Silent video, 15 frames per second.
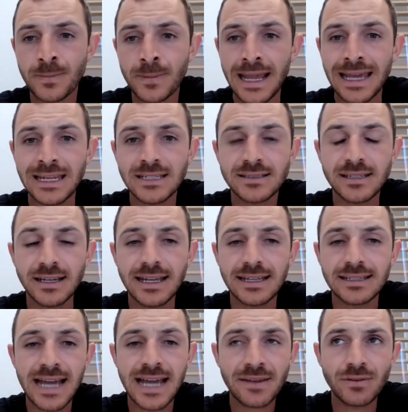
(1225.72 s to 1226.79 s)
And
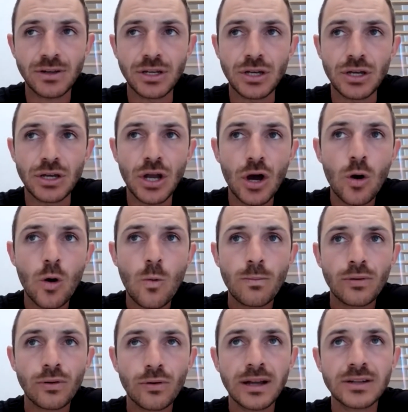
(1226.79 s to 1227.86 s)
it's kind of a no
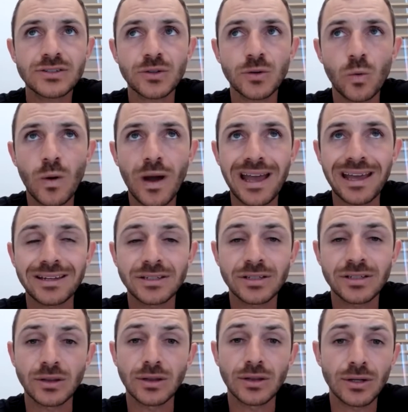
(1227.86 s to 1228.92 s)
pressure way
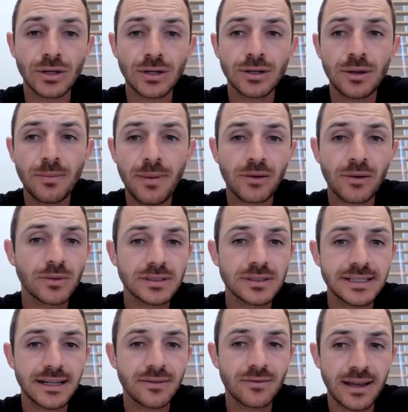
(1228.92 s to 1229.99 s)
to learn about real
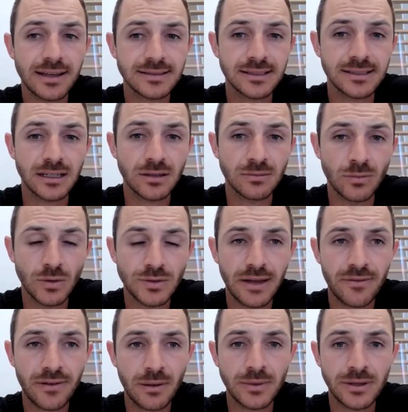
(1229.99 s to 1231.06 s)
estate investing,
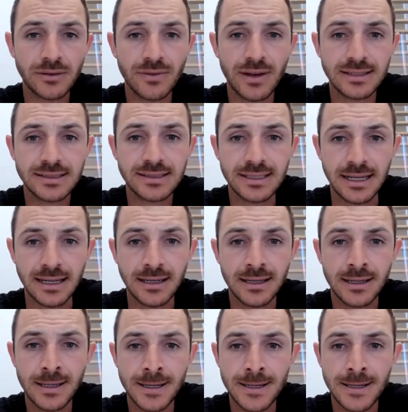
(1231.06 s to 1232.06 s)
multifamily investing,